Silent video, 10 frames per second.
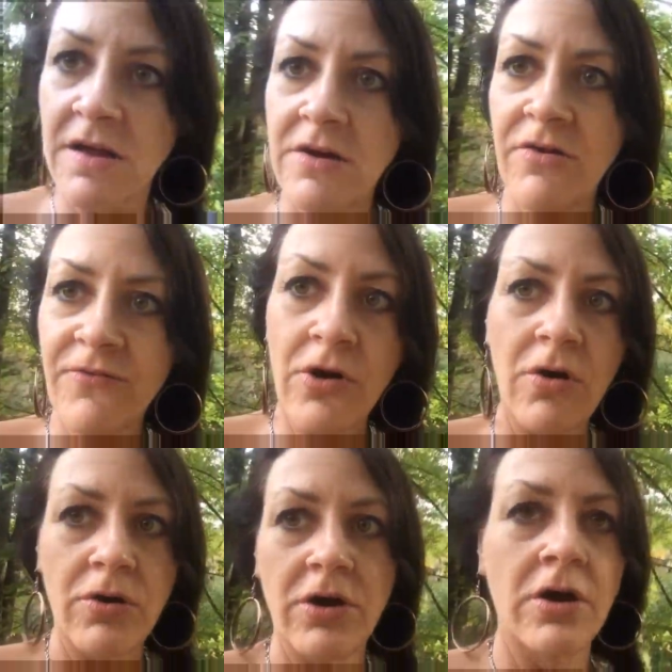and I've
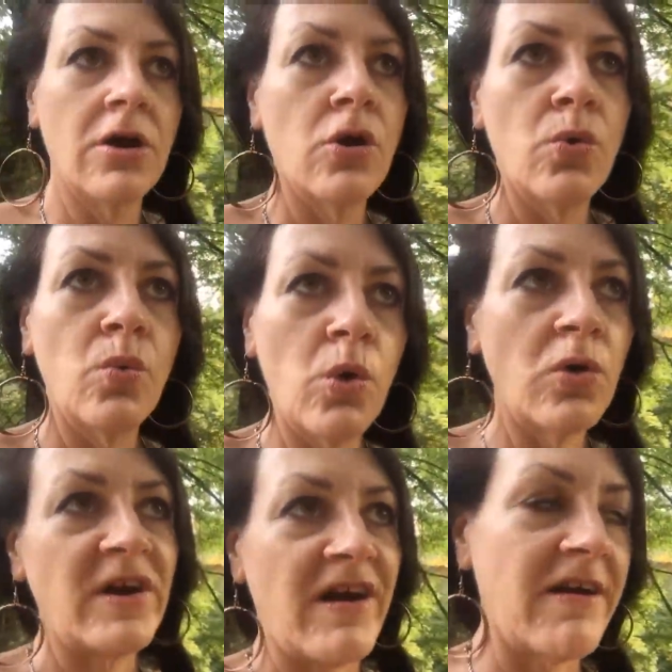got
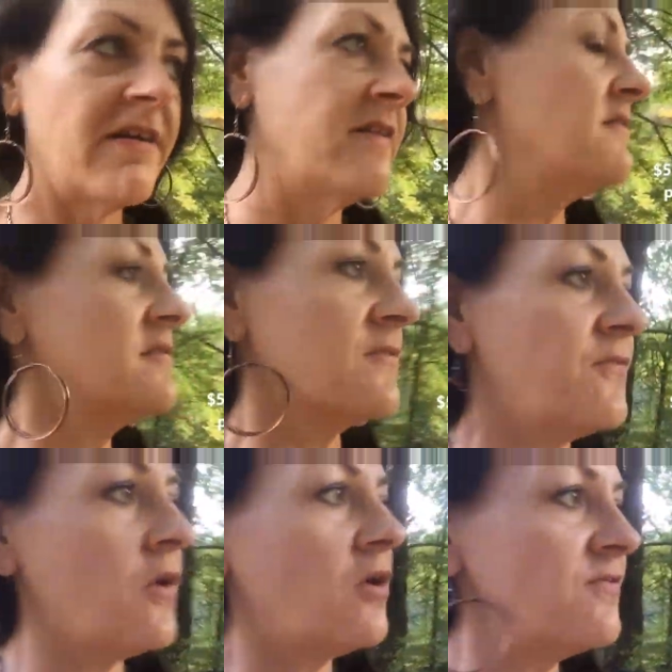water, and it's
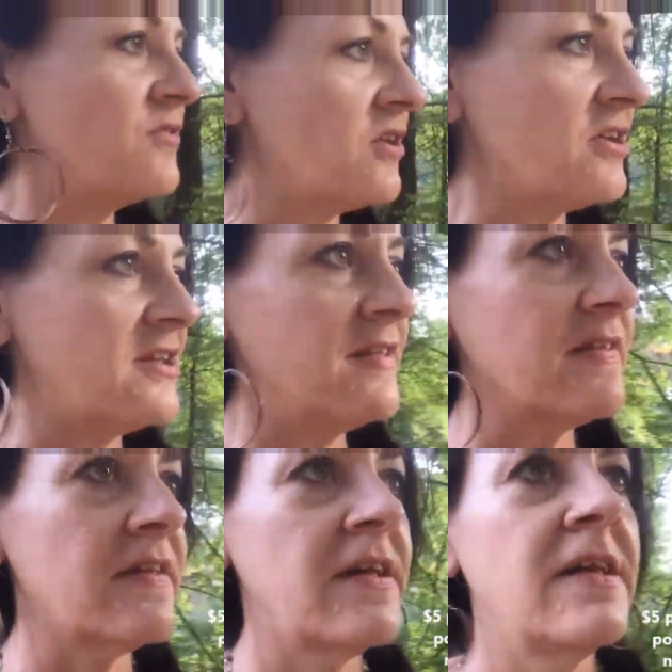$5